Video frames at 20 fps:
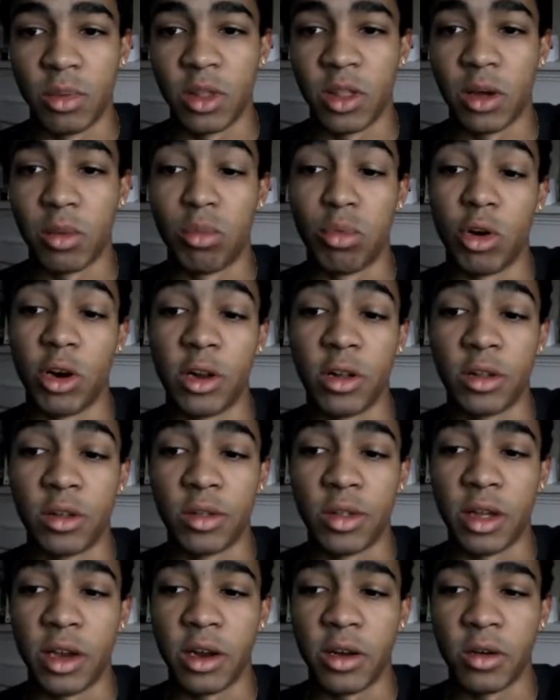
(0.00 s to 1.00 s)
them, but they're
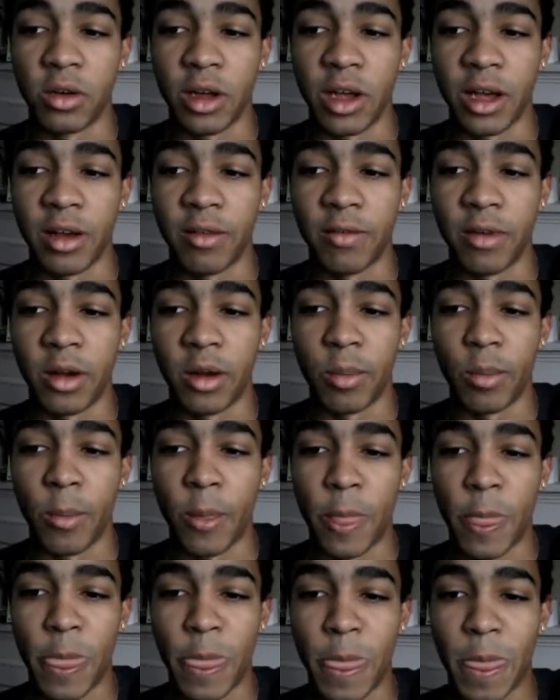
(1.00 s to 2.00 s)
brittle. They don't have
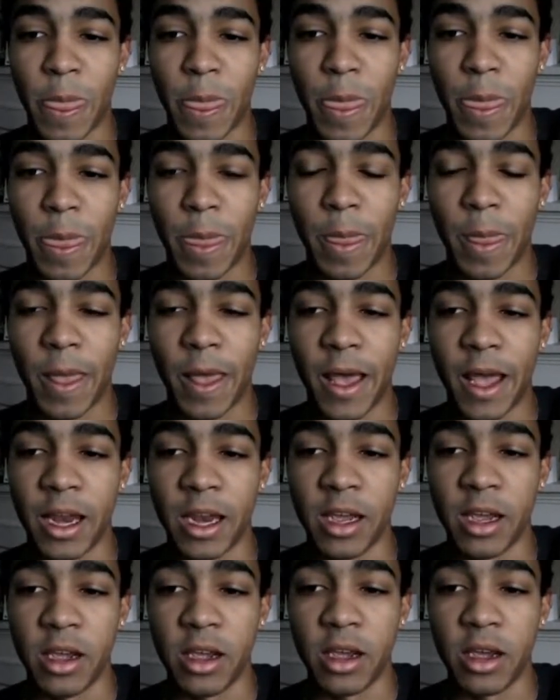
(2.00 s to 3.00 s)

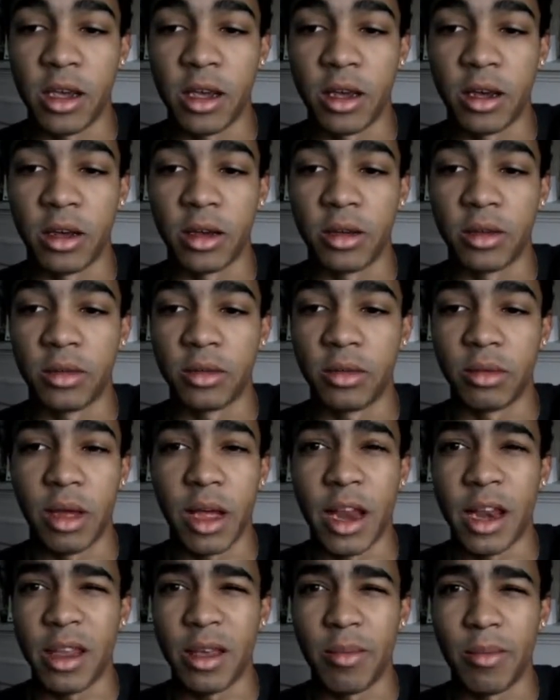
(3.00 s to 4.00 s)

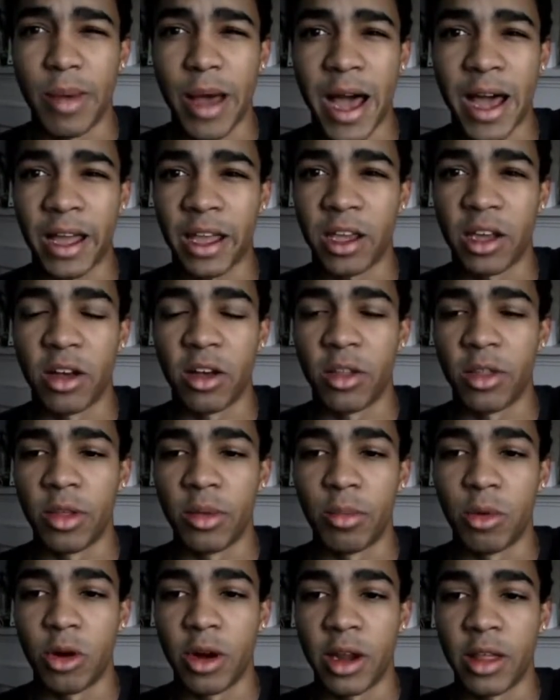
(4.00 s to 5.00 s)
any backing on
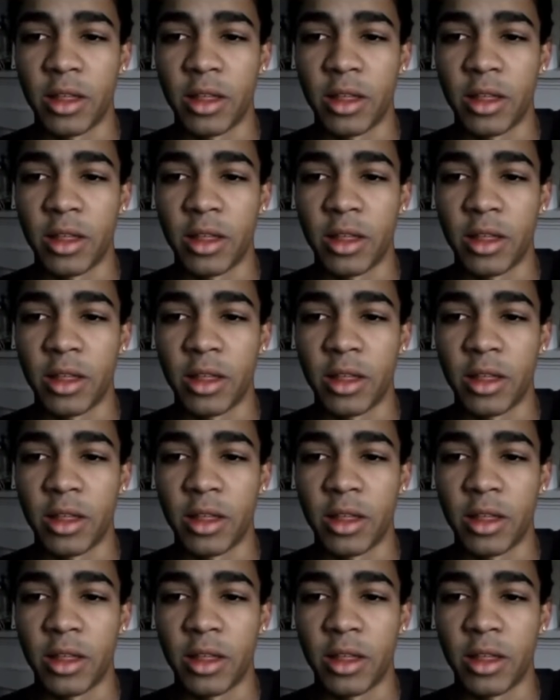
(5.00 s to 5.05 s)
them or